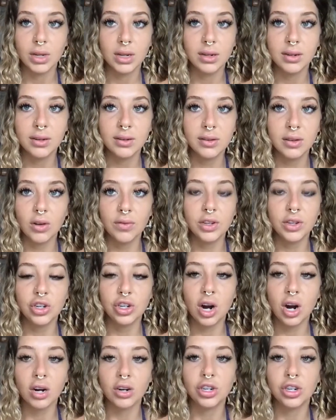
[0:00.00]
dissolve the
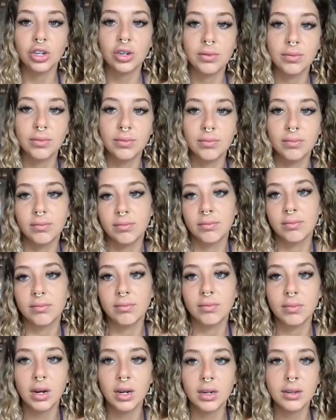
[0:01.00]
charge.
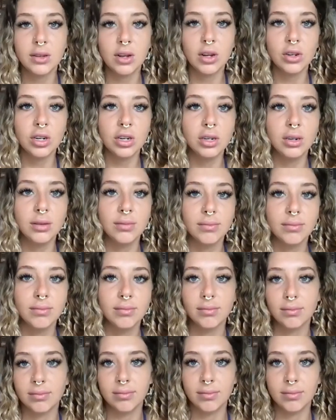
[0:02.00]
Oh, it's all good.
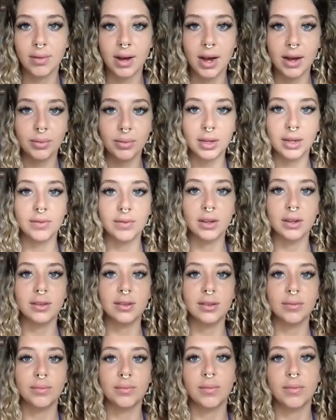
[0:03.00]
I believe
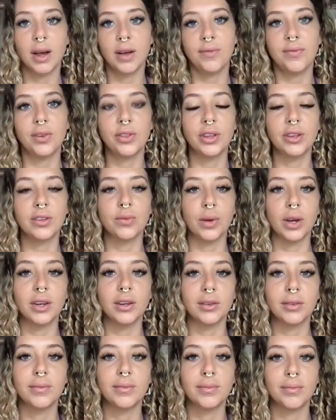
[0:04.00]
this. I feel this way.
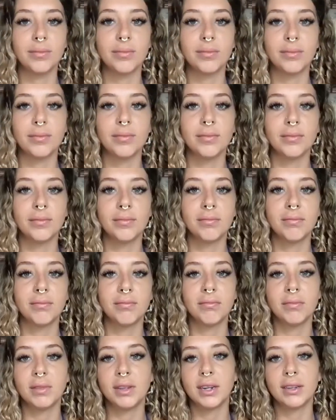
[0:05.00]

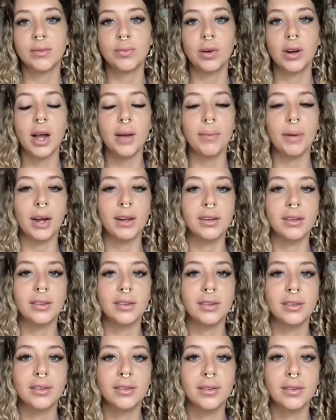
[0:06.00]
And that's where I'm at.
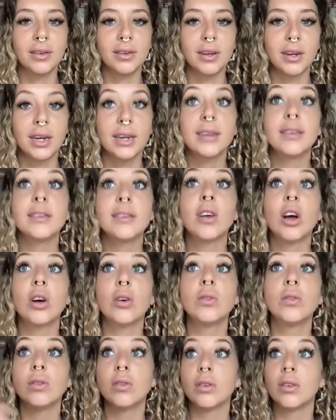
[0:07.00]

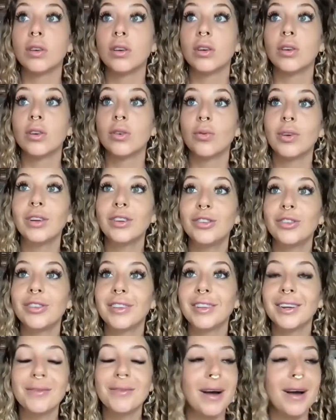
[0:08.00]
So, what did you
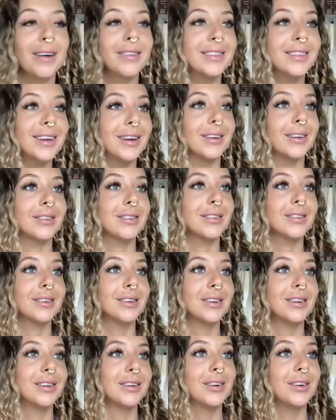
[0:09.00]
think about this?
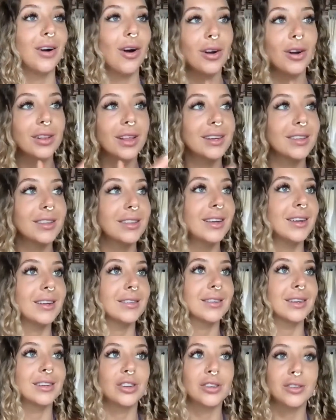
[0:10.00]
Or like
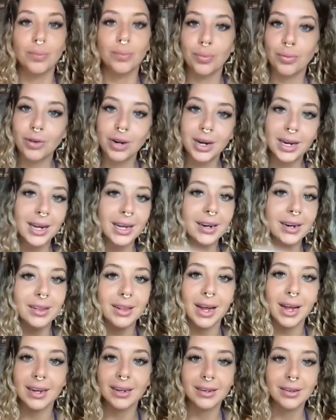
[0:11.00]
this, and just bring in a
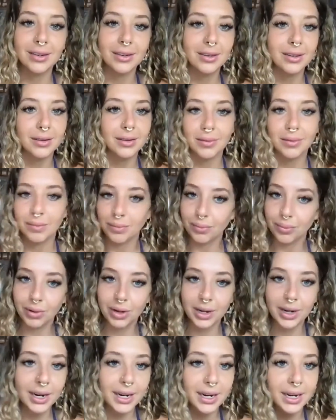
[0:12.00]
light.
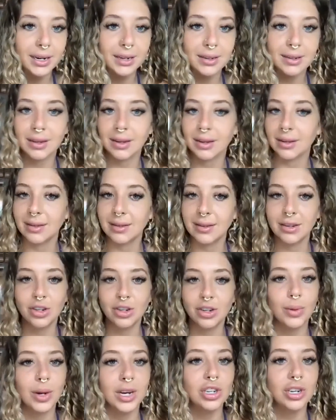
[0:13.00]
Bring in a
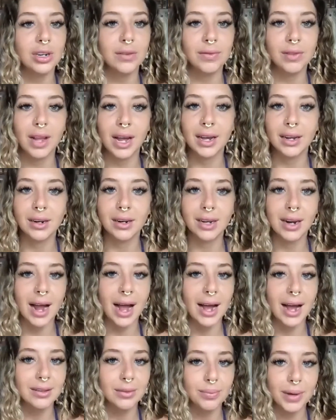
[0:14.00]
situation of light, an
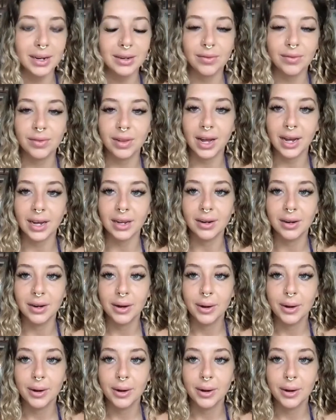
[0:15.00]
aspect of light.